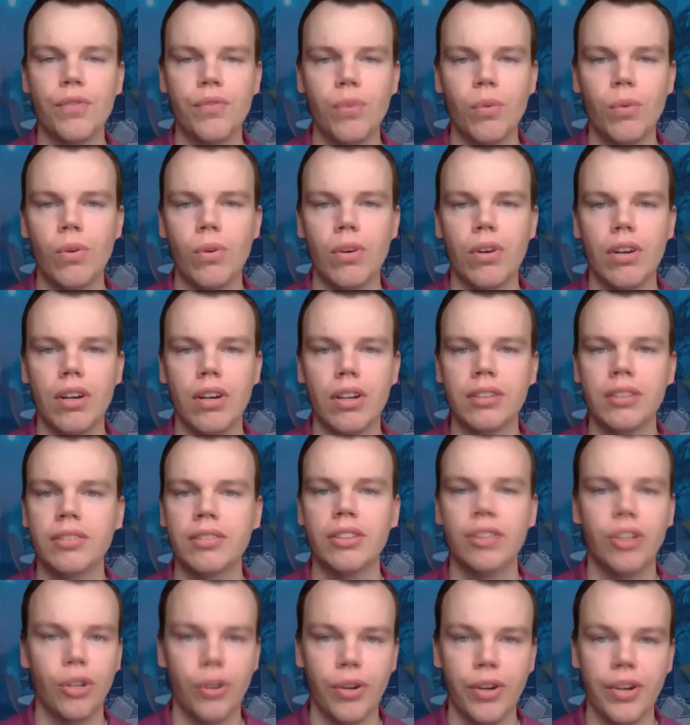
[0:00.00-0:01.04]
for
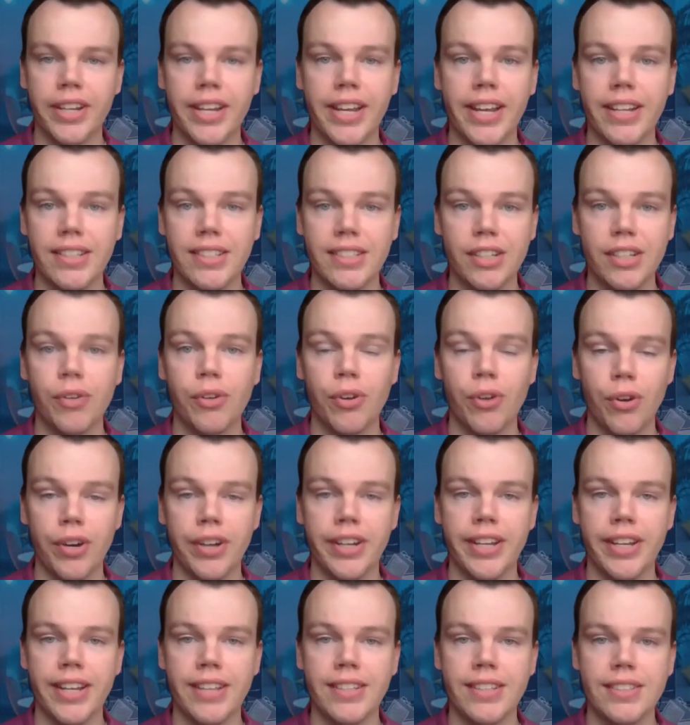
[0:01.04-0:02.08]
hurricanes during
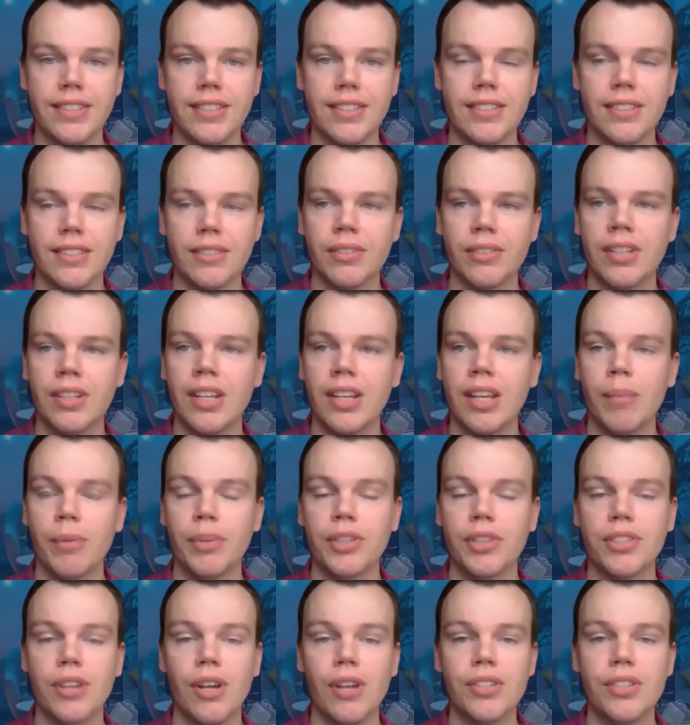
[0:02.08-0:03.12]
hurricane season, but
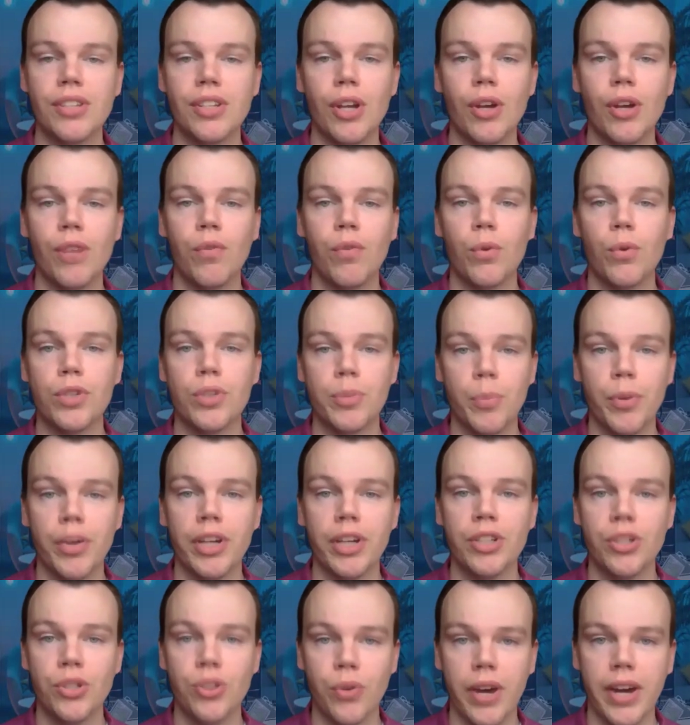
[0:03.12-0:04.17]
it's also known for
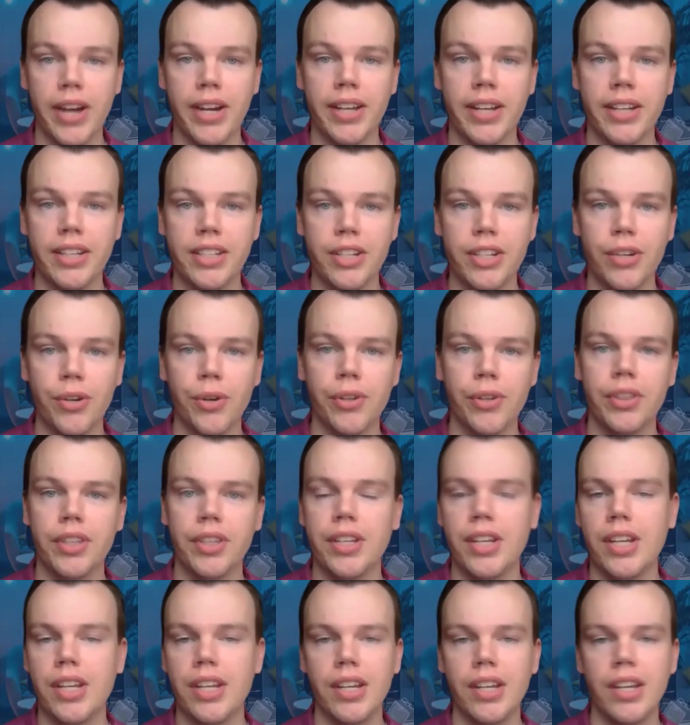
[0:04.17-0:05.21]
spring training during
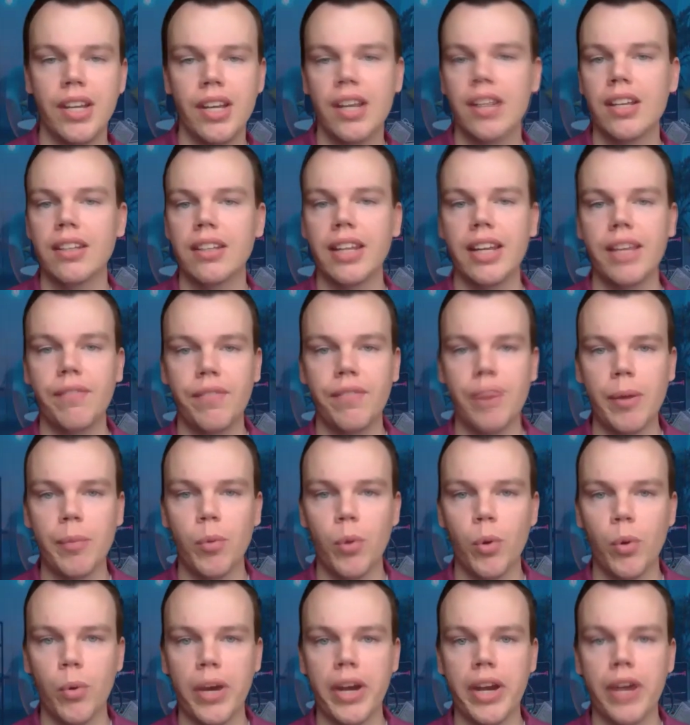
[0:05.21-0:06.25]
the late
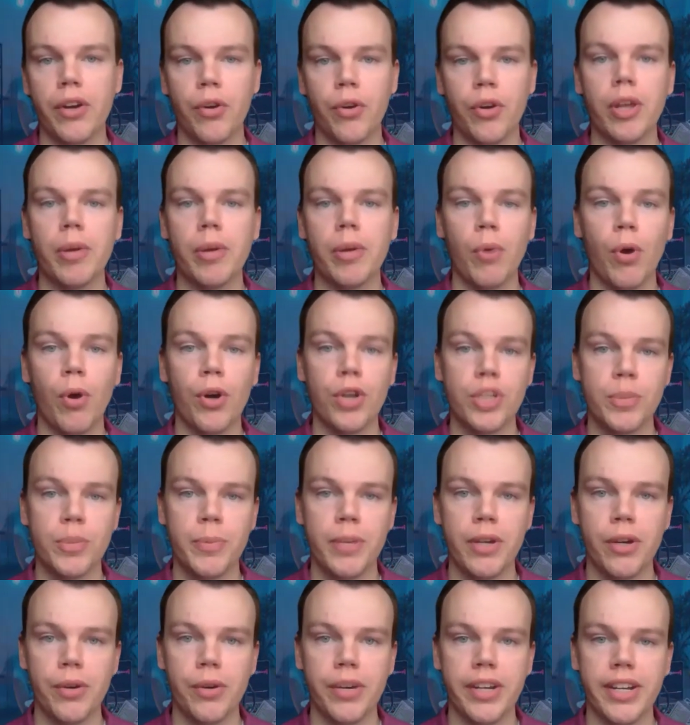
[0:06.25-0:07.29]
February and early March
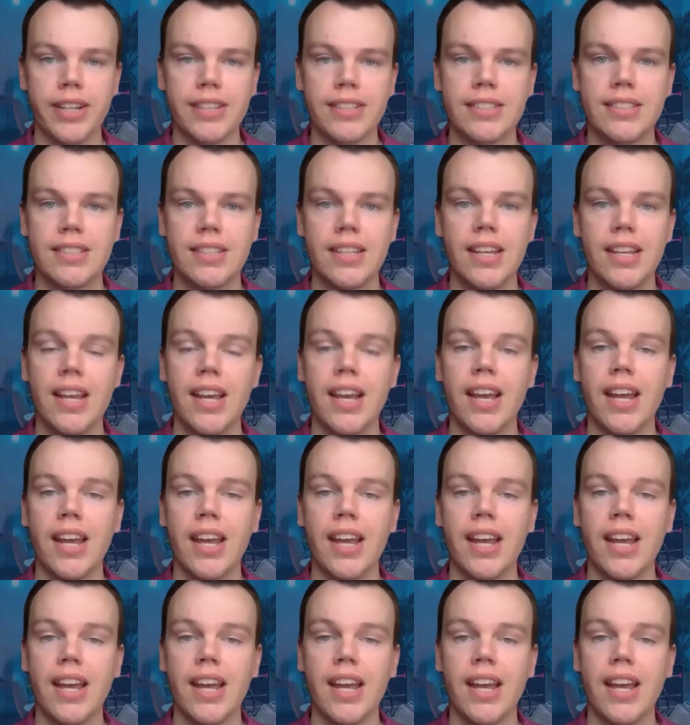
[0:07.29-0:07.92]
periods.